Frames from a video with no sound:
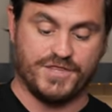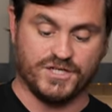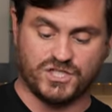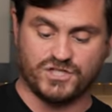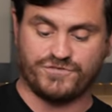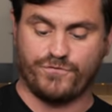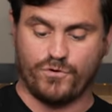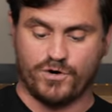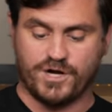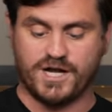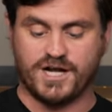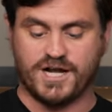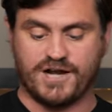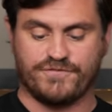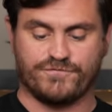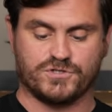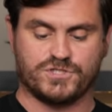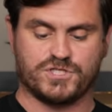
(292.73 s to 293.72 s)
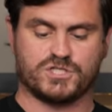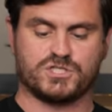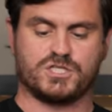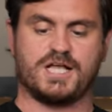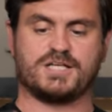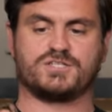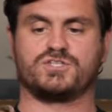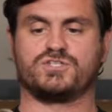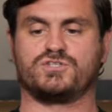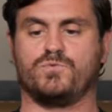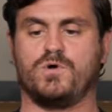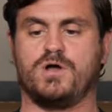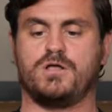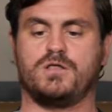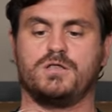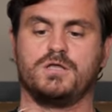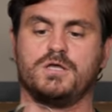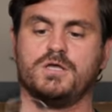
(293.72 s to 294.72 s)
This is $4.99 for 6 glasses as
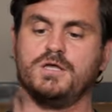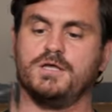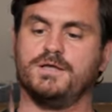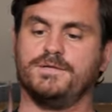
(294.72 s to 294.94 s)
well.